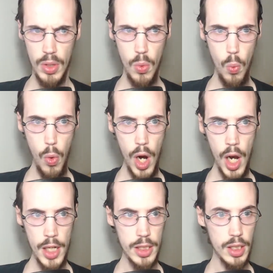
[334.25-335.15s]

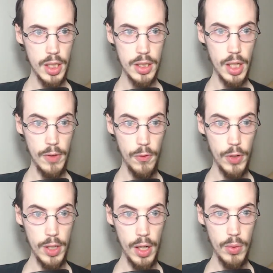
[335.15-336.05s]
What? It's like
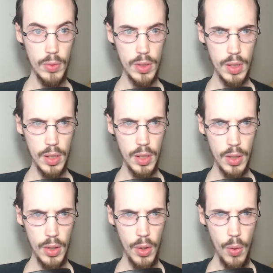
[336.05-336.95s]
freaking out.
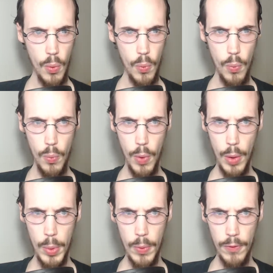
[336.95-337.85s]
While
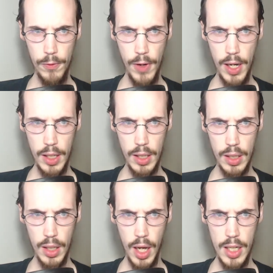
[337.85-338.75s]
we were fighting,
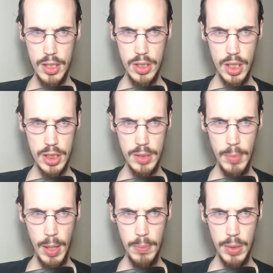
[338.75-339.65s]
I adjusted
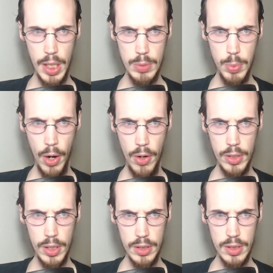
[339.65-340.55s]
my blade's
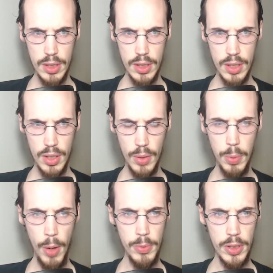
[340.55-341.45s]
priorities or
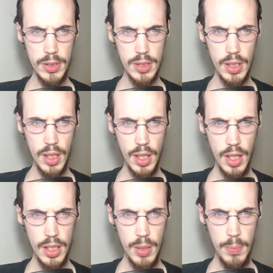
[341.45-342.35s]
properties
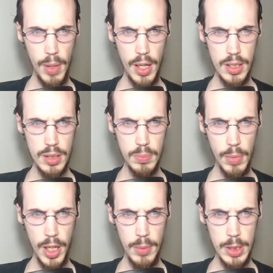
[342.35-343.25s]
to match
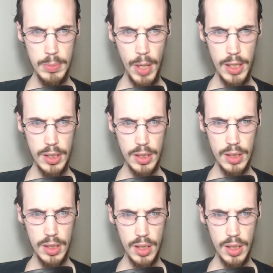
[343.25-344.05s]
my enemy's magic.